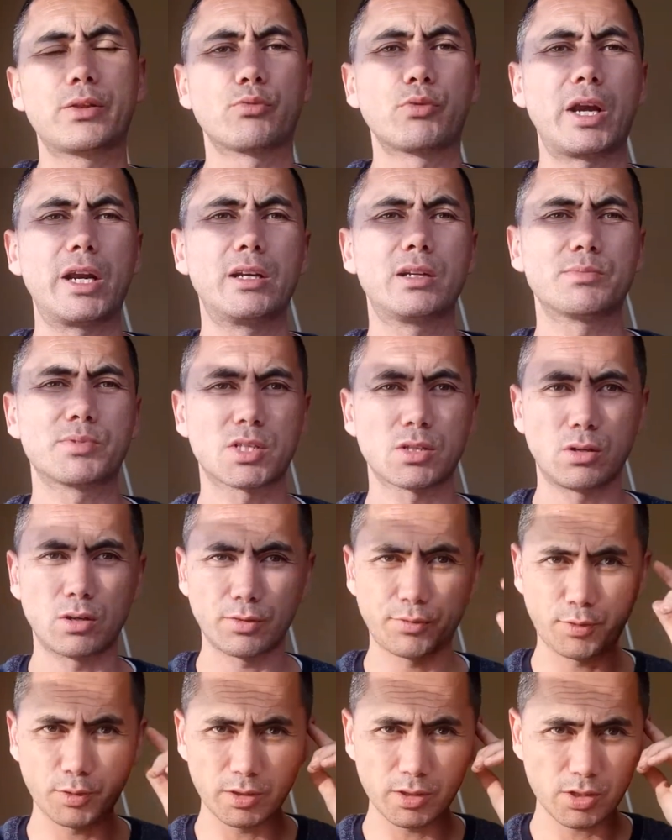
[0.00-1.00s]
random
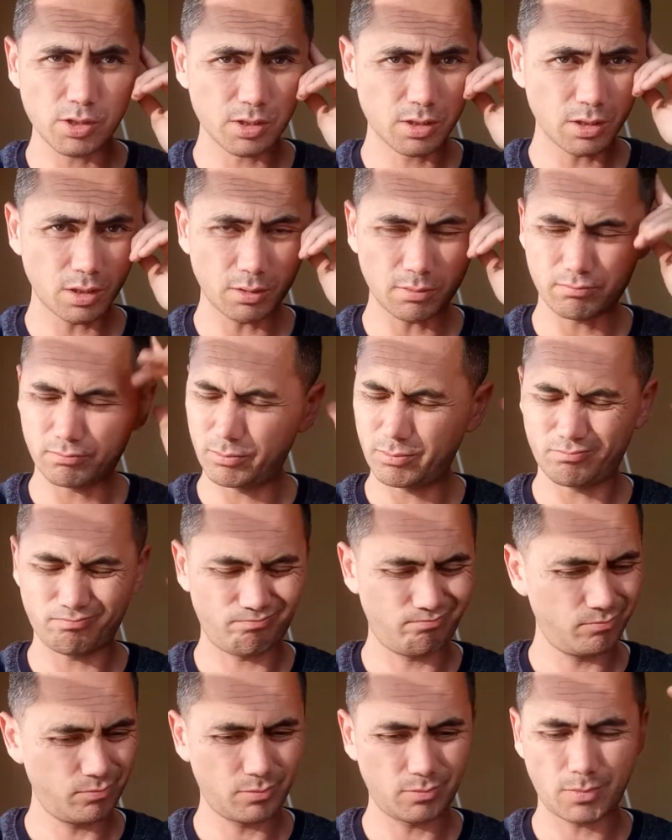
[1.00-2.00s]
song for you, just gonna,
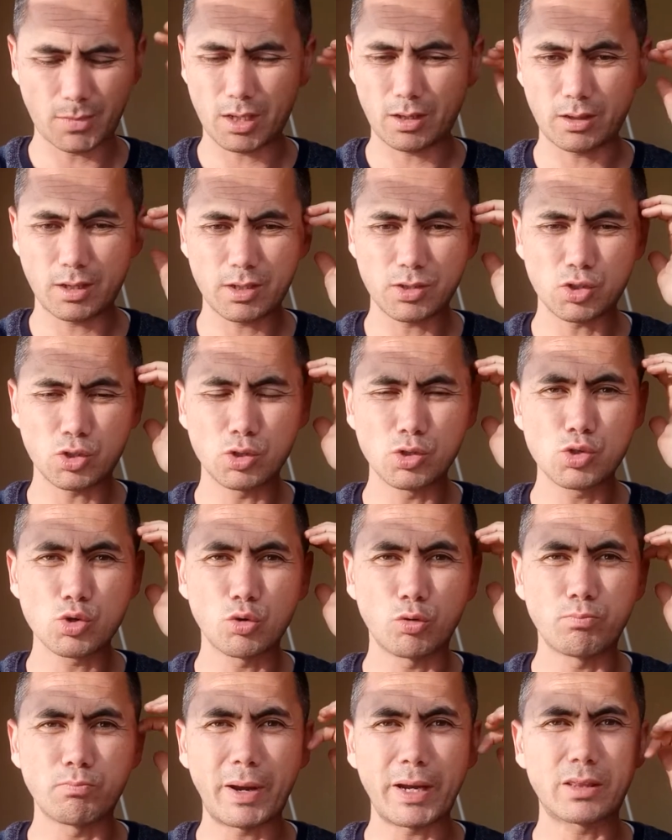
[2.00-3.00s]
as
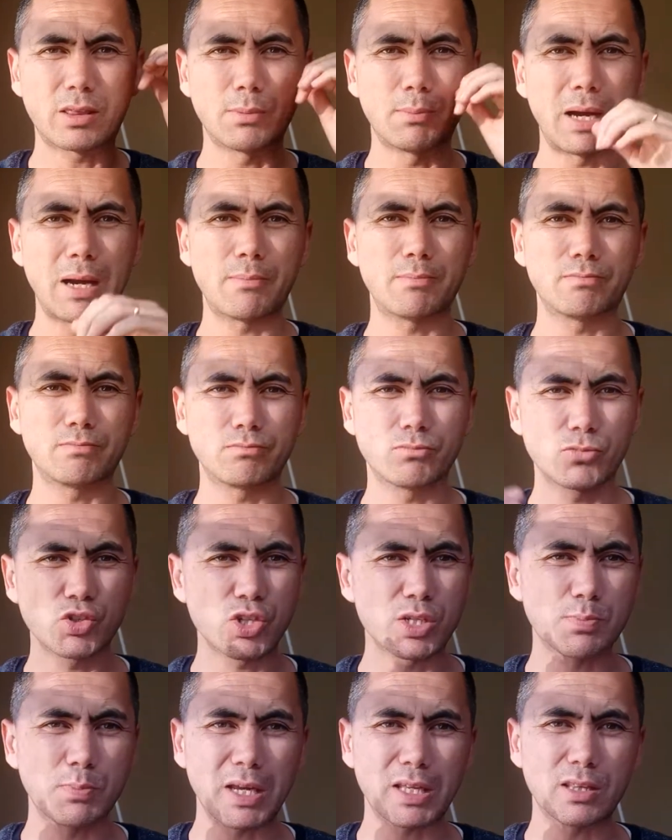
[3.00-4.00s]
usual, make them up.
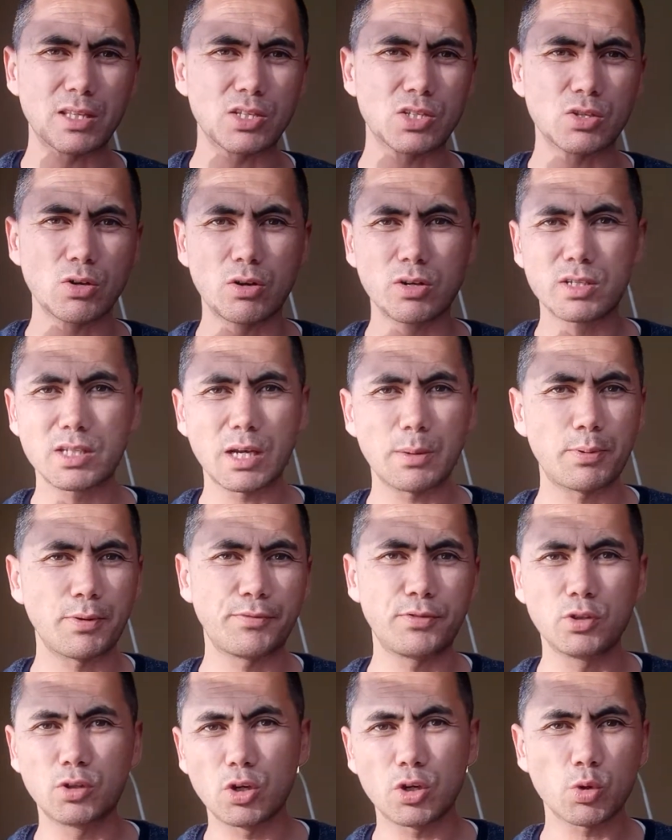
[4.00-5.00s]
Just make these songs up
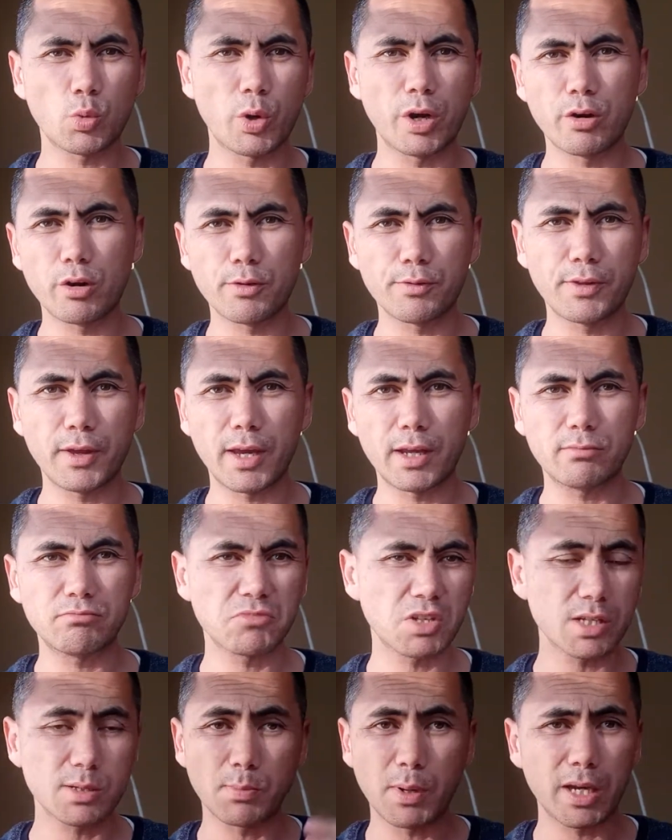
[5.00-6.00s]
if you're not aware of
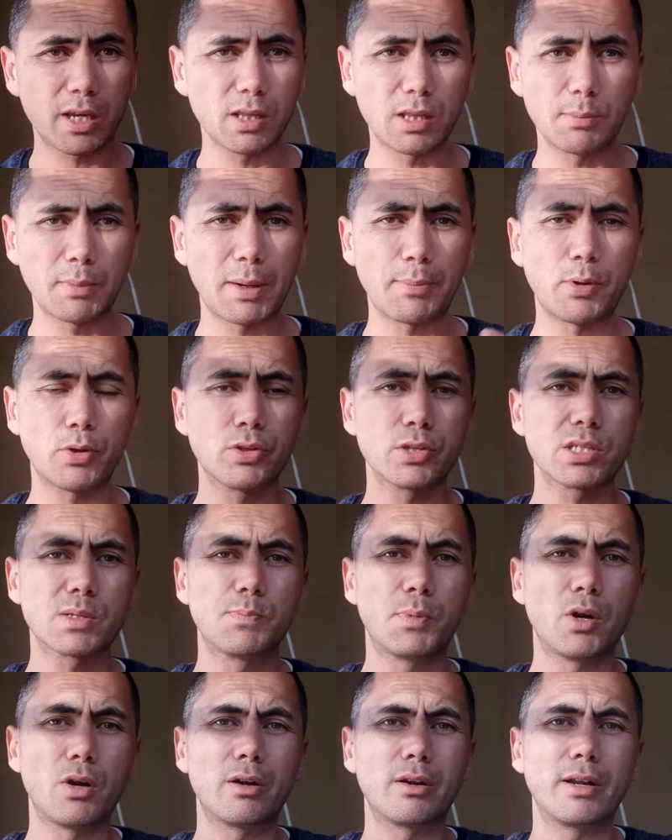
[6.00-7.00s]
that, just making them up on the
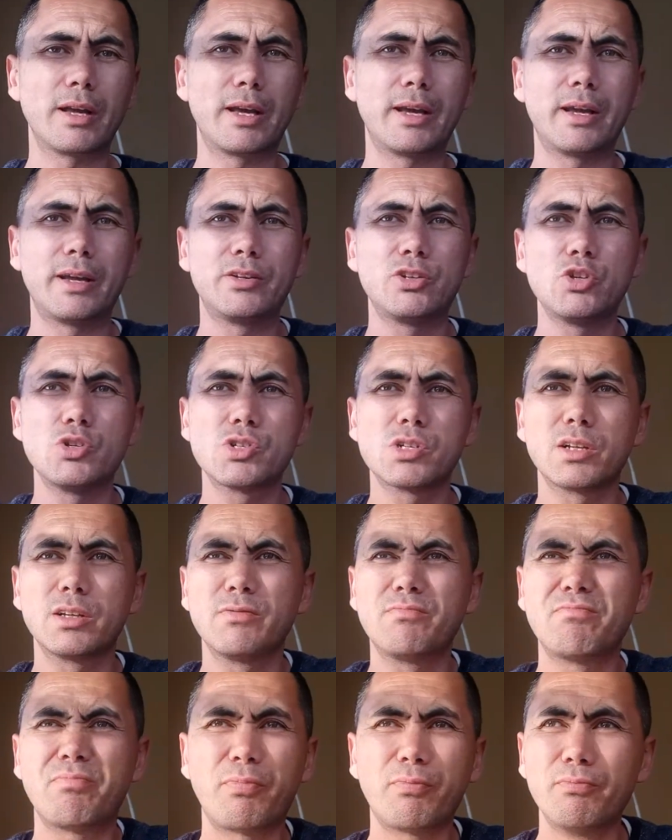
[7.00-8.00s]
spot, and
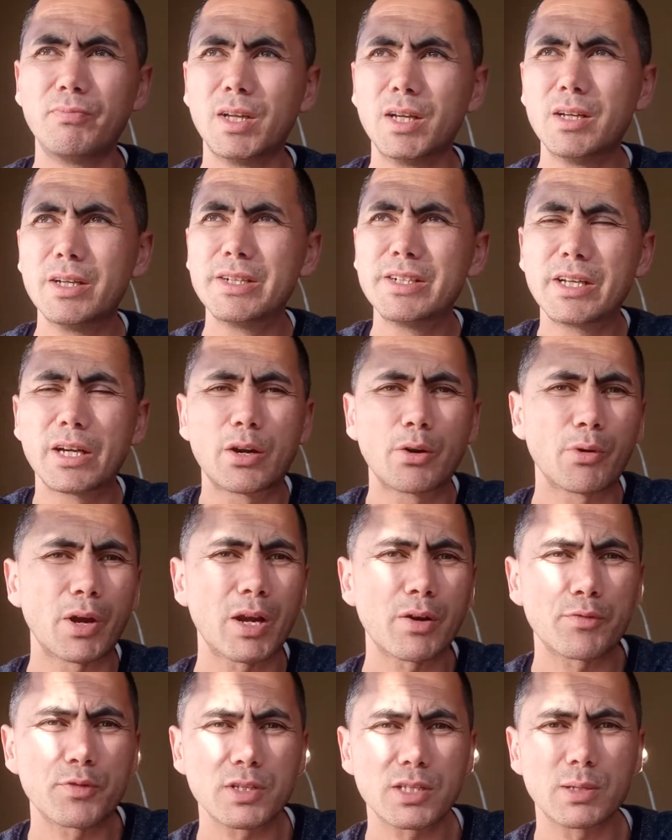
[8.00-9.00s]
usually dig
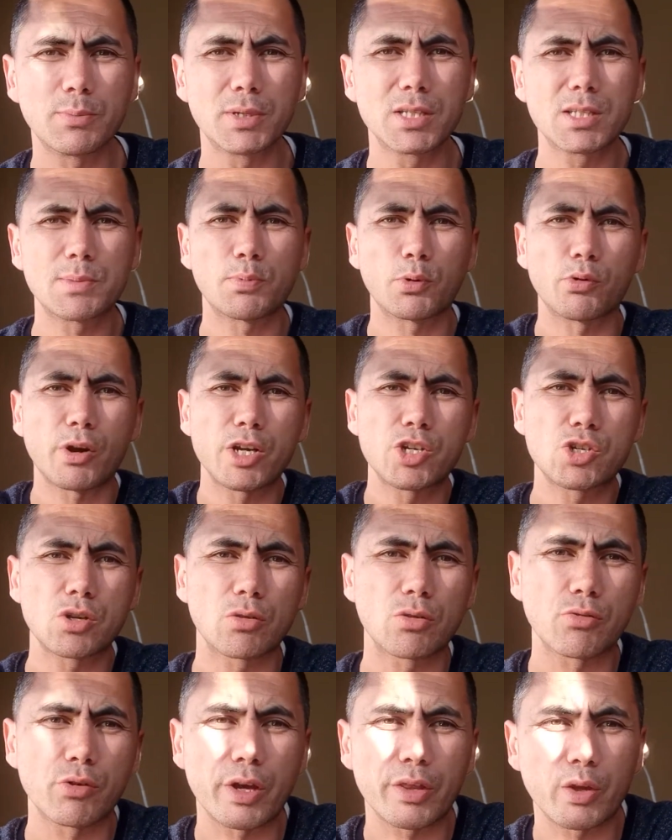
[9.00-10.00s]
around for some
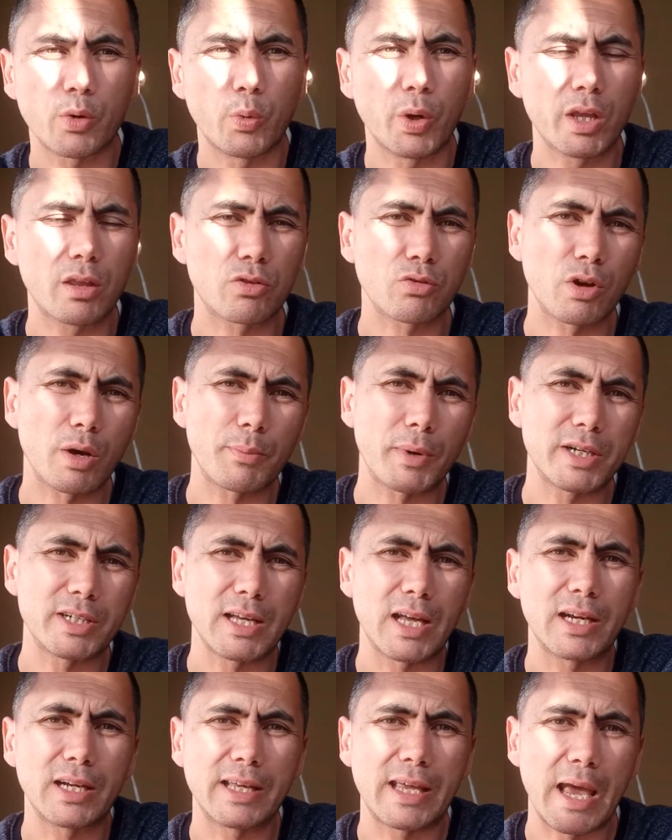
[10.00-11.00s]
inspiration throughout the week, throughout my
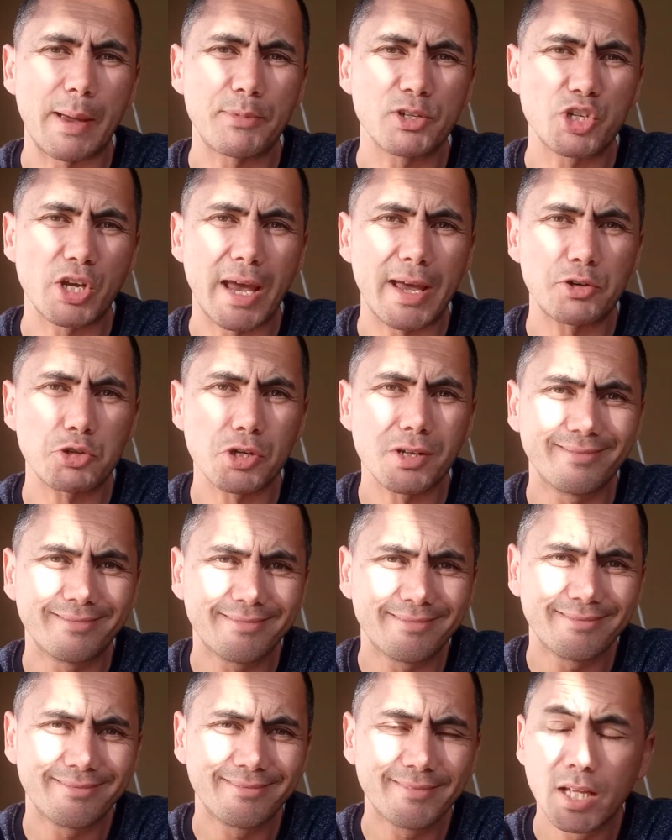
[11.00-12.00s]
daily habitat.
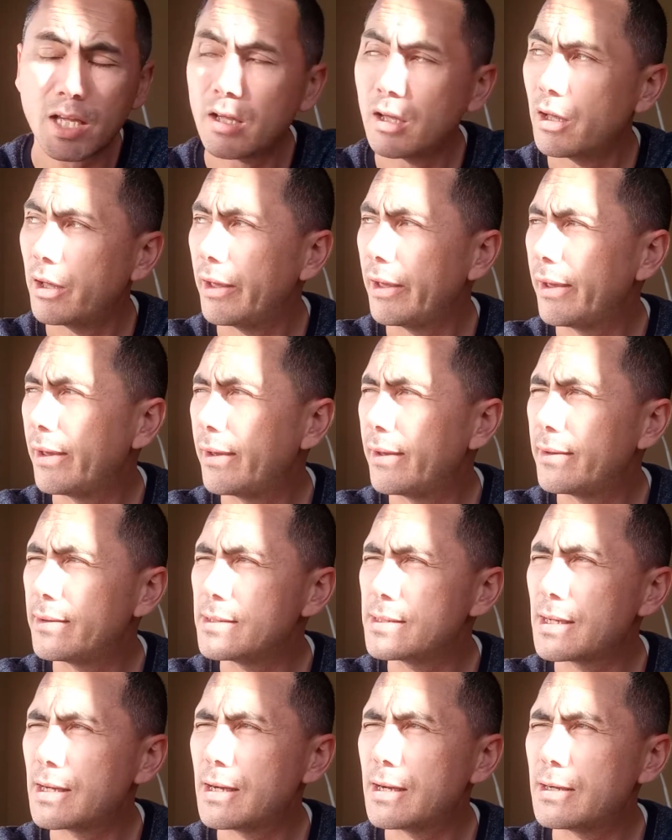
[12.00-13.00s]

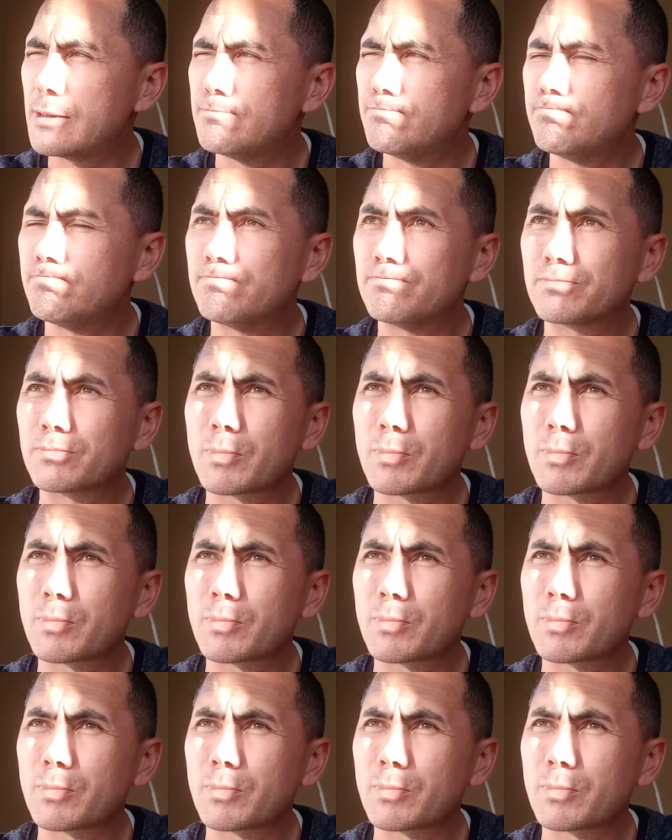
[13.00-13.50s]
And I